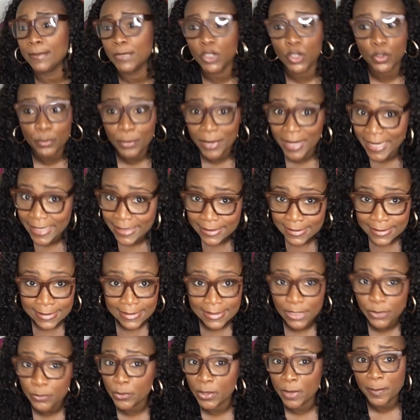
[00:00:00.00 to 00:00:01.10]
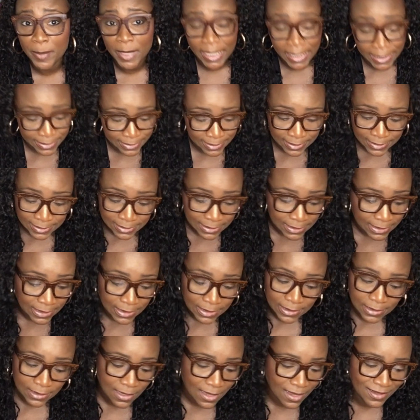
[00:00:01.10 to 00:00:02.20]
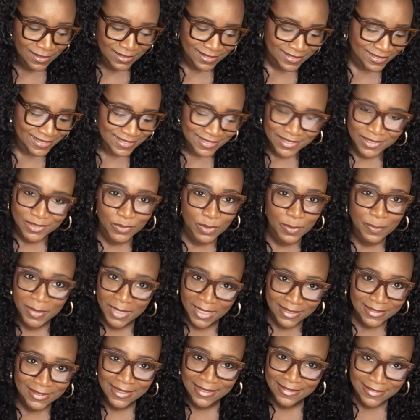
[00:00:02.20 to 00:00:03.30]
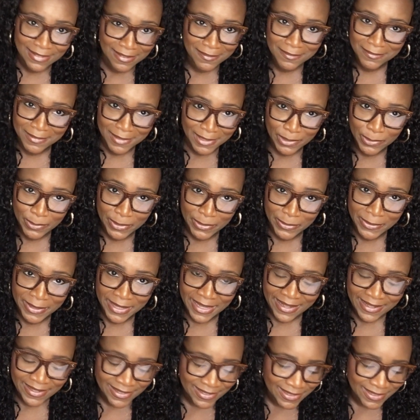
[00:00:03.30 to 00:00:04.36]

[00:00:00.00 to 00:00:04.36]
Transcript: to rinse and repeat. Replace that darn liquid, okay?